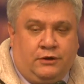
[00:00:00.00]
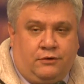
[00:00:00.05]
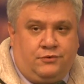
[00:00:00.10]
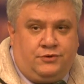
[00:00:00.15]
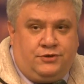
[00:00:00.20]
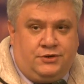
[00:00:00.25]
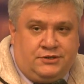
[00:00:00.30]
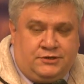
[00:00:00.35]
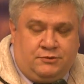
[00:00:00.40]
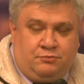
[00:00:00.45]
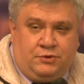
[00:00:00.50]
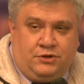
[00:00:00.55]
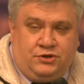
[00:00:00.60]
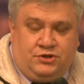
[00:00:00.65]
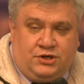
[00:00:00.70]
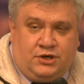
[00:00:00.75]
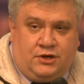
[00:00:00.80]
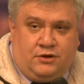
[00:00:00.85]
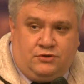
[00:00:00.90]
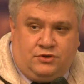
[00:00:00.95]
So
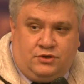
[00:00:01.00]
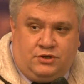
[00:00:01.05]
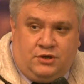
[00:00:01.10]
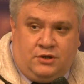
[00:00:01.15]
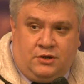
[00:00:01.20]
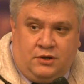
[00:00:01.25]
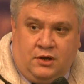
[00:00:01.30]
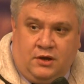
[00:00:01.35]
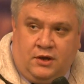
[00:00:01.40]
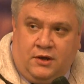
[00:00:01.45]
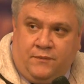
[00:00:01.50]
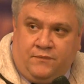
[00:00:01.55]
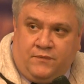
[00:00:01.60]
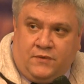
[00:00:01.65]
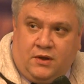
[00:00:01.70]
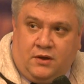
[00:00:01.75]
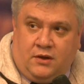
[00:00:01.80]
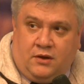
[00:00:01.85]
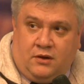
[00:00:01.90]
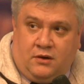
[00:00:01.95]
what we need
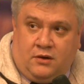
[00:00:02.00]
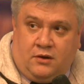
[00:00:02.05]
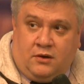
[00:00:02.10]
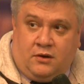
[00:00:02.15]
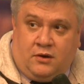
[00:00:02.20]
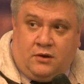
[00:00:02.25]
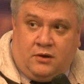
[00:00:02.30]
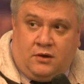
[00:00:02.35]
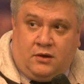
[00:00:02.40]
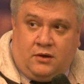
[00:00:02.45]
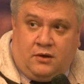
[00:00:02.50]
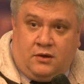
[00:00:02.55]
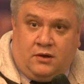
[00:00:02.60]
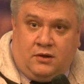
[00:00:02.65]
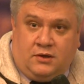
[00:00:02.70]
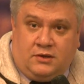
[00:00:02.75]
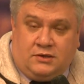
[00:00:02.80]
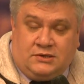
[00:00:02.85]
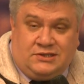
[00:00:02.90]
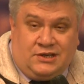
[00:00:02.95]
now is a
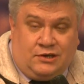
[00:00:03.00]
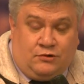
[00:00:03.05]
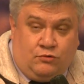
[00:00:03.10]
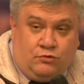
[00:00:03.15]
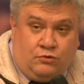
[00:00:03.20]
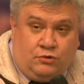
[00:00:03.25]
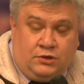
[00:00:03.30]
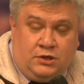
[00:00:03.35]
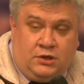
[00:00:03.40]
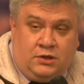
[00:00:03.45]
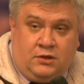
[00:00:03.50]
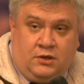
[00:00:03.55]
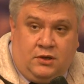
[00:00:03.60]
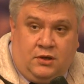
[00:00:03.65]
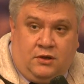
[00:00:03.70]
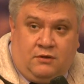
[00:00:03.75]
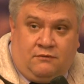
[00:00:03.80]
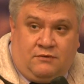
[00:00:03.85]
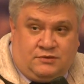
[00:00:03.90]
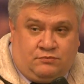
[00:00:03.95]

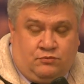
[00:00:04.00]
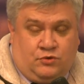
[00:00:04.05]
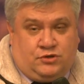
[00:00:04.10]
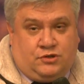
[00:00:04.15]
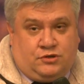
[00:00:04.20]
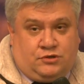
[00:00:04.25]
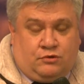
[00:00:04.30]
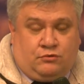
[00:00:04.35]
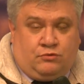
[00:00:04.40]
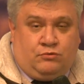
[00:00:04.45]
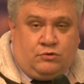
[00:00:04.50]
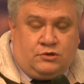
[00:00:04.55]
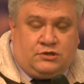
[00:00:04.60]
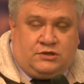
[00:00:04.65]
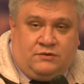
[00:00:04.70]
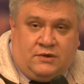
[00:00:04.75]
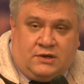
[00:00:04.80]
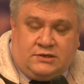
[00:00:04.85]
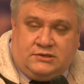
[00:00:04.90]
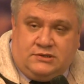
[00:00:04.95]
supranational
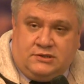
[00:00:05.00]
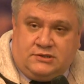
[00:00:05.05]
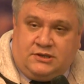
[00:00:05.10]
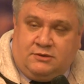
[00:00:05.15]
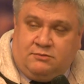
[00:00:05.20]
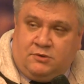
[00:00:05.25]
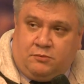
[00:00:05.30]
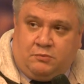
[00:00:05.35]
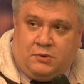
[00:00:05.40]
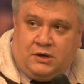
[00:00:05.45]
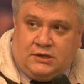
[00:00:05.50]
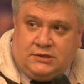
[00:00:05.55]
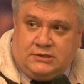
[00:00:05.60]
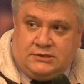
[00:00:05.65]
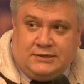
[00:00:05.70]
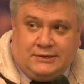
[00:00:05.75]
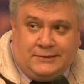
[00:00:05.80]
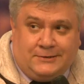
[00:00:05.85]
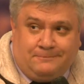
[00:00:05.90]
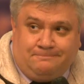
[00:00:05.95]
regulation,
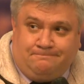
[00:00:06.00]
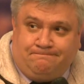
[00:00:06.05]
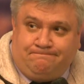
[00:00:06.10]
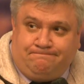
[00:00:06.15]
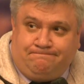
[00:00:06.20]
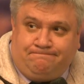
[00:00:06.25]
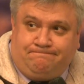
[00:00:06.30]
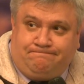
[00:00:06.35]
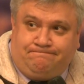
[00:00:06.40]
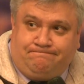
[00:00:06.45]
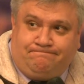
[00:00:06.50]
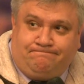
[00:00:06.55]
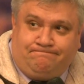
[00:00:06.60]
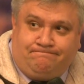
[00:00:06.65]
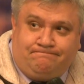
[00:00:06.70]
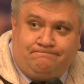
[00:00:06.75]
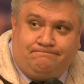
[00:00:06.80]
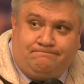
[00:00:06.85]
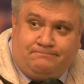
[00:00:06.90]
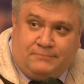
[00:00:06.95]
and maybe
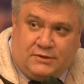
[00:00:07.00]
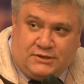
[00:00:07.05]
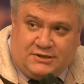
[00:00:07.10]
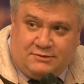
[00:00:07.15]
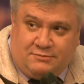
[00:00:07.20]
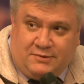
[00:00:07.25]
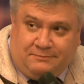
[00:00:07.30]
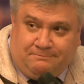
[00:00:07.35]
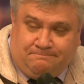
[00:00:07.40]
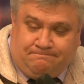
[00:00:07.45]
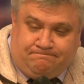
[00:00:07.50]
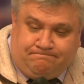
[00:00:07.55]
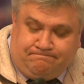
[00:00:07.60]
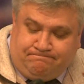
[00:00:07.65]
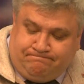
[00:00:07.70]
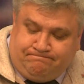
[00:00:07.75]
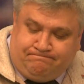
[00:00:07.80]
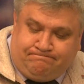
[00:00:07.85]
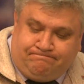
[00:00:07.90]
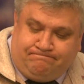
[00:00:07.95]
even supranational
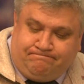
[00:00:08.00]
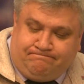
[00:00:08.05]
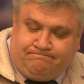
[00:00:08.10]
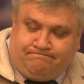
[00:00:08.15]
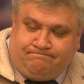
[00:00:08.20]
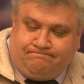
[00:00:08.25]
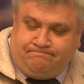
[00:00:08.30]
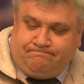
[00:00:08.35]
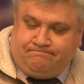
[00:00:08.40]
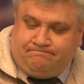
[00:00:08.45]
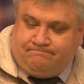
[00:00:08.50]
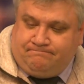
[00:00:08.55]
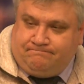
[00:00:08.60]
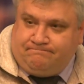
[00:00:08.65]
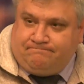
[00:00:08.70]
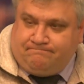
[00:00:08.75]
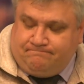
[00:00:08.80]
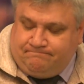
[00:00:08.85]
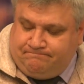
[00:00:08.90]
cyber police.